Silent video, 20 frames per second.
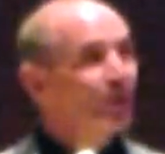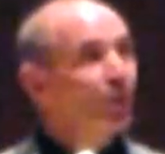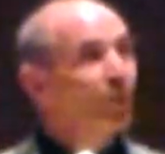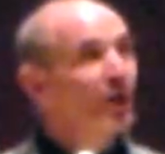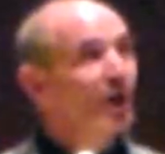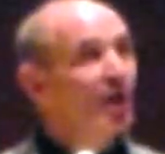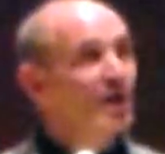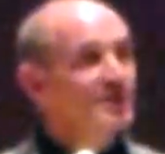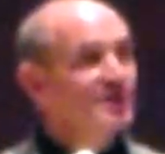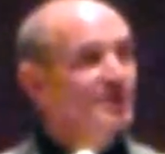But
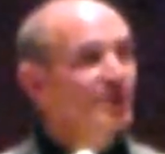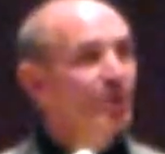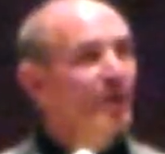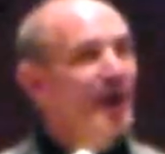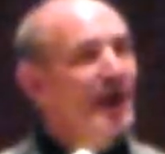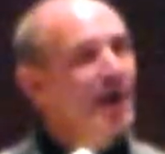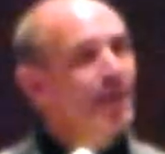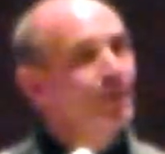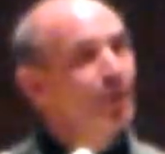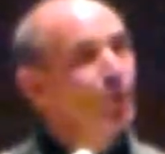we
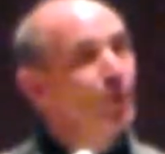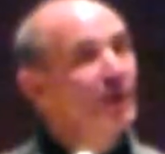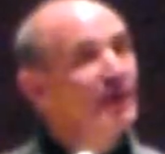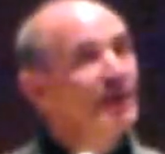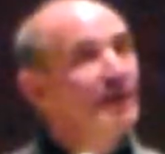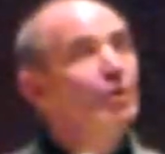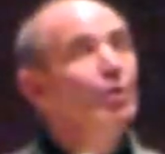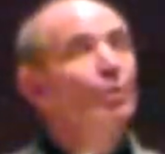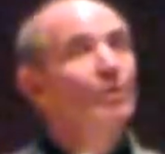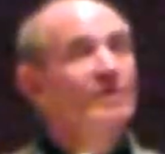also add that we
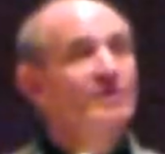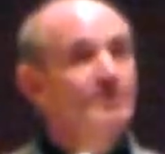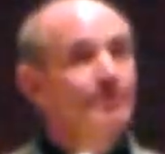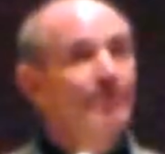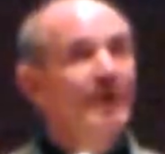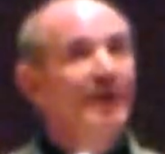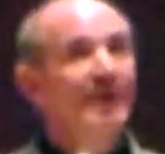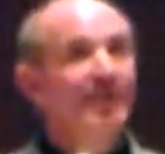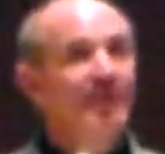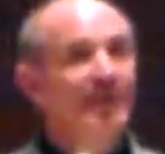need to
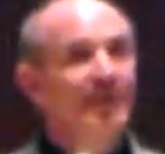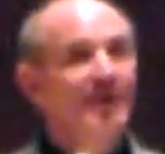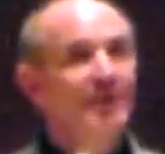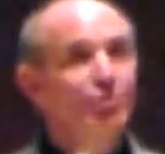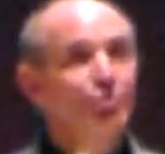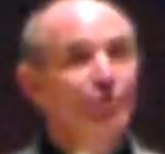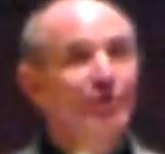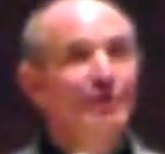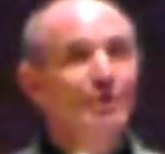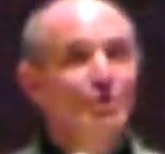respect the
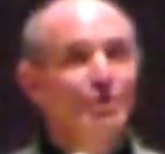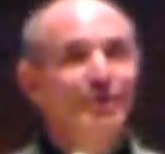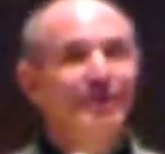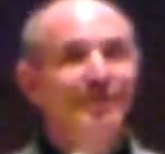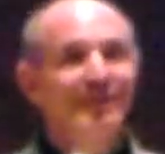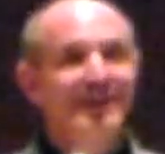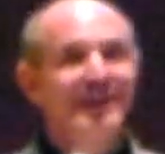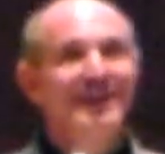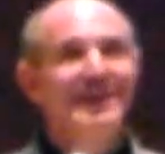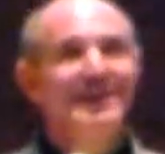tradition
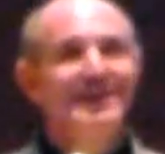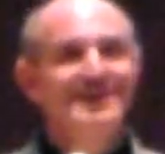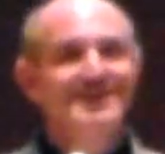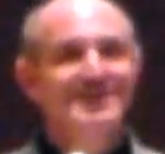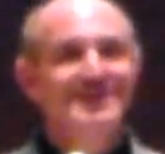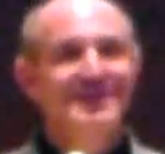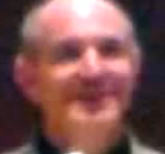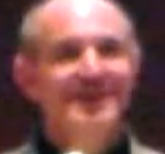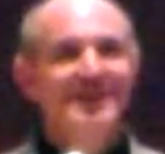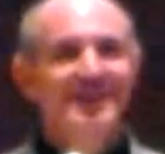of the
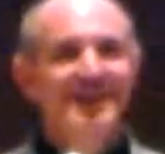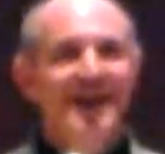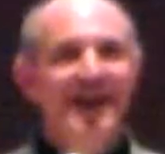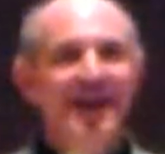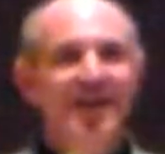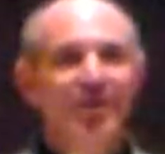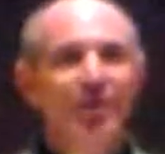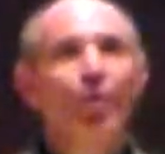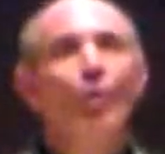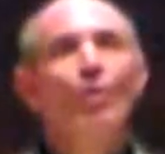East,
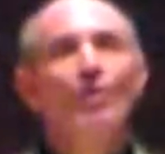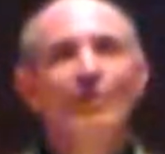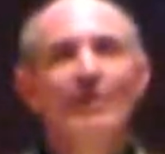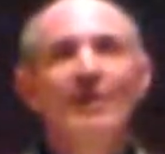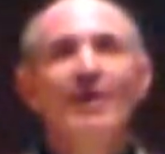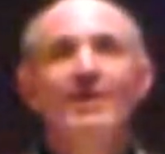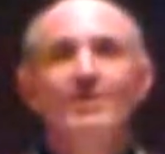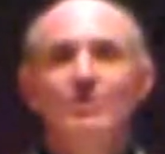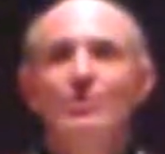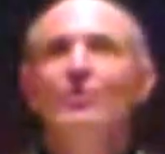and the
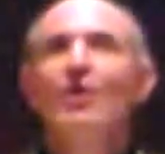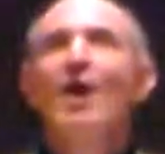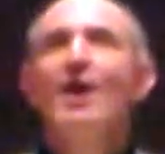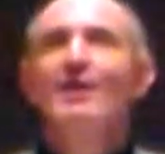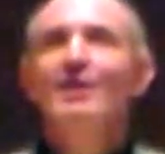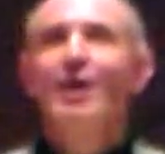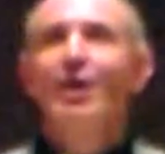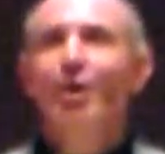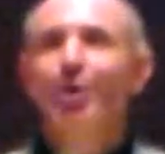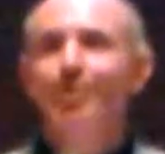Orthodox are
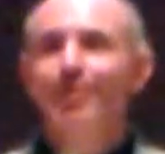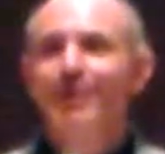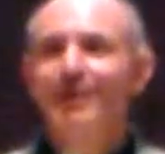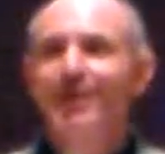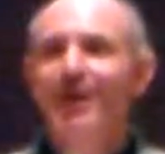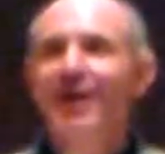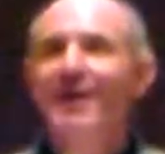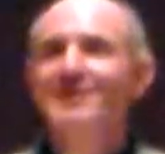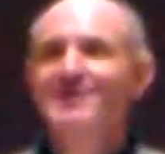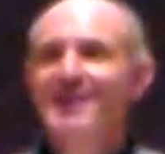not yet
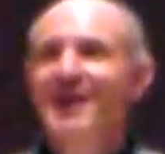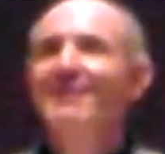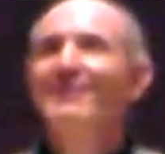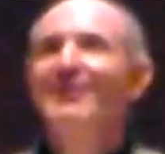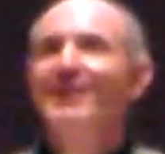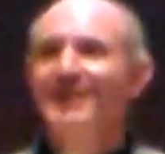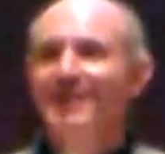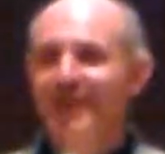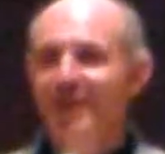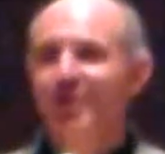open to us
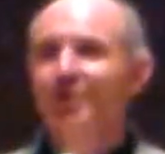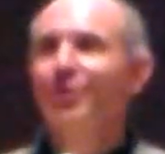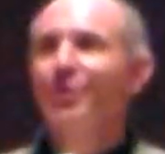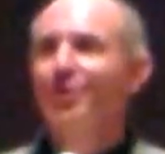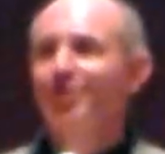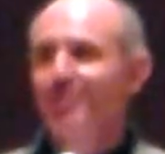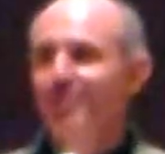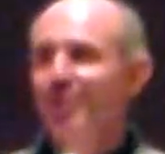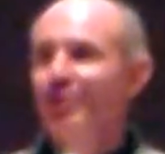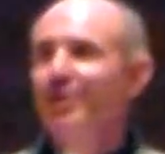having
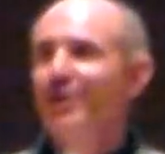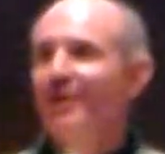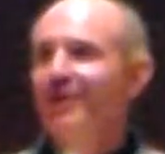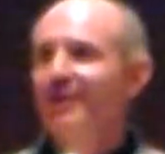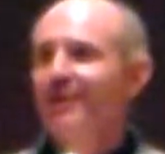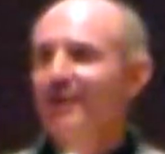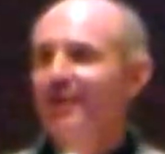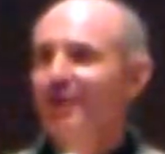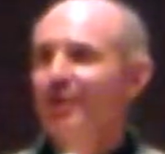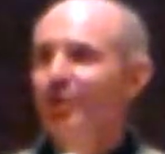intercommunion
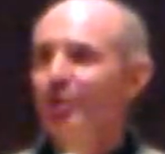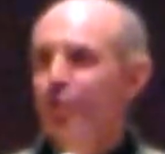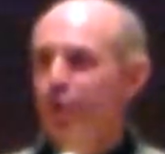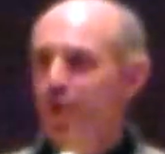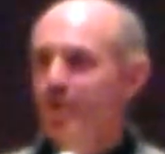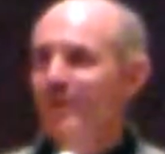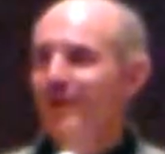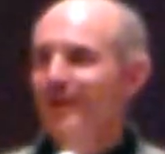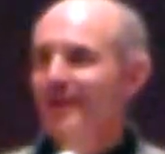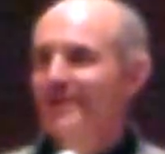
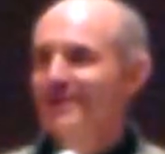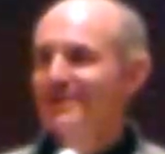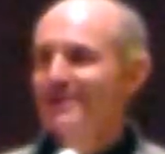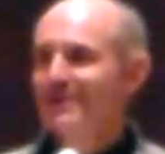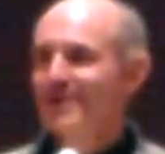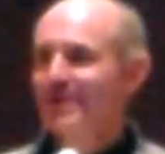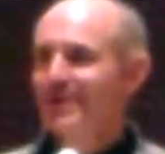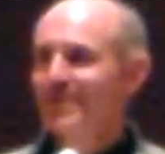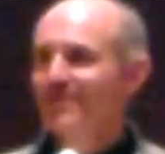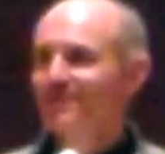normally.
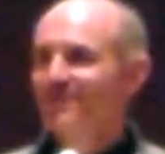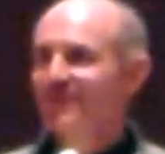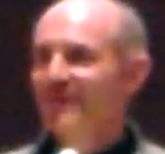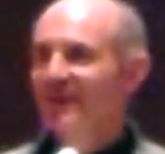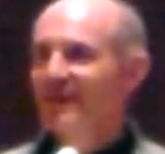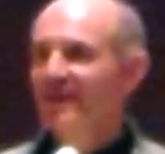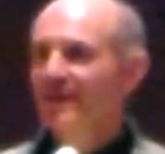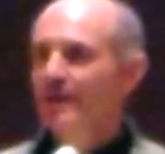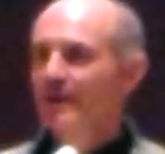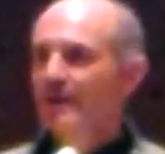So,
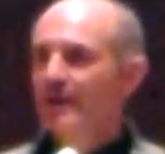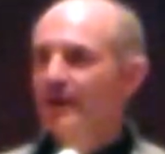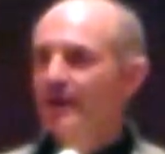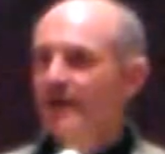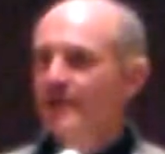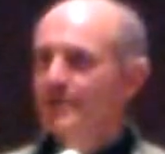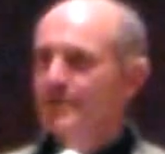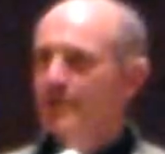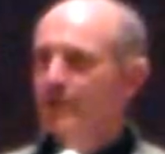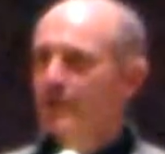
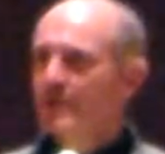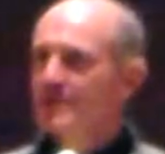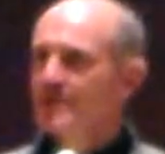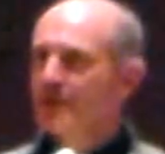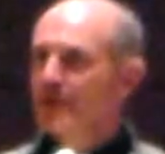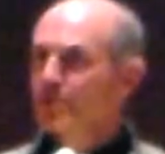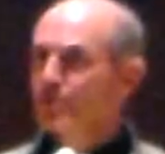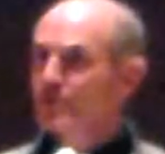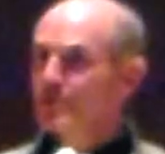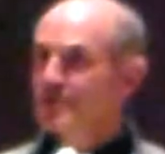uh, so it's
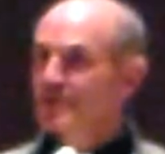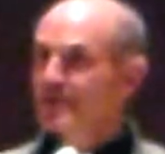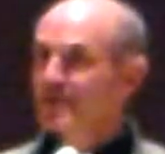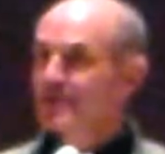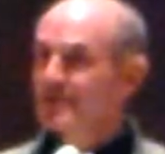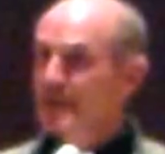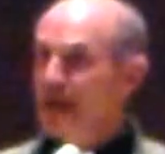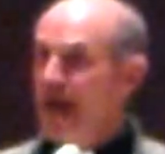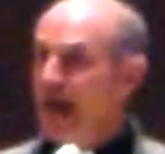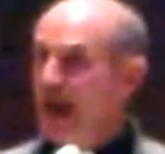an
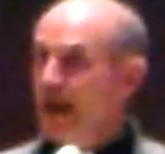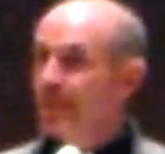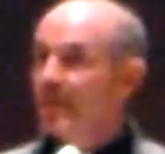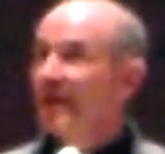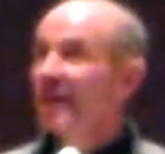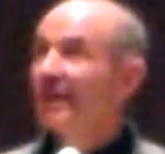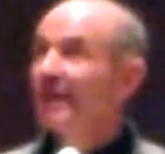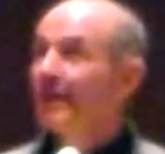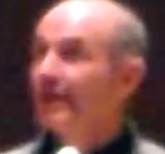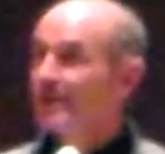interesting
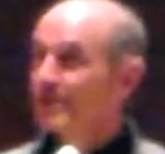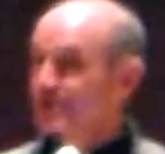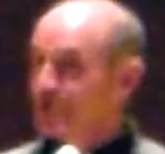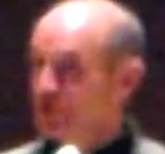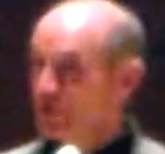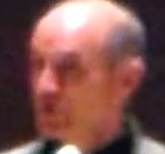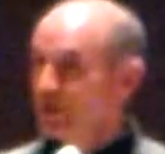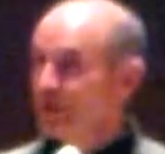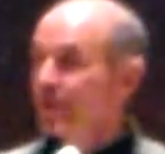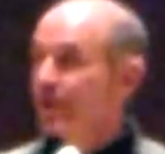time in
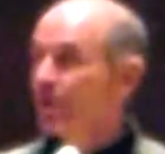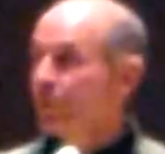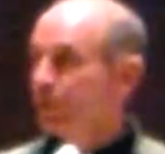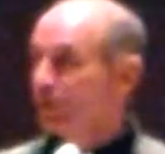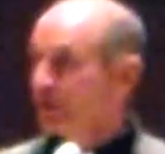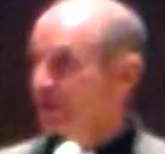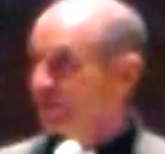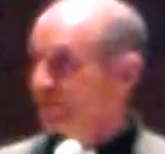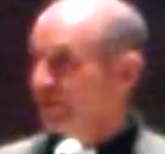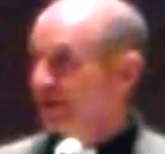history that
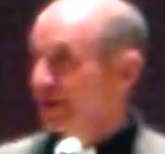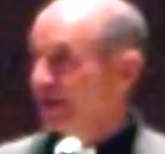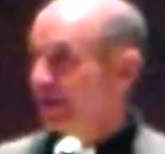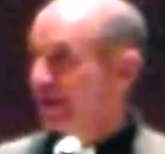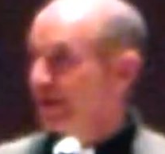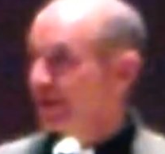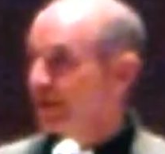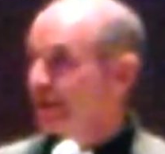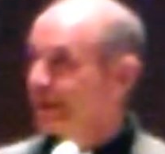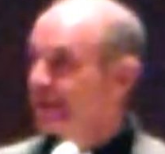we're living
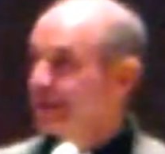in.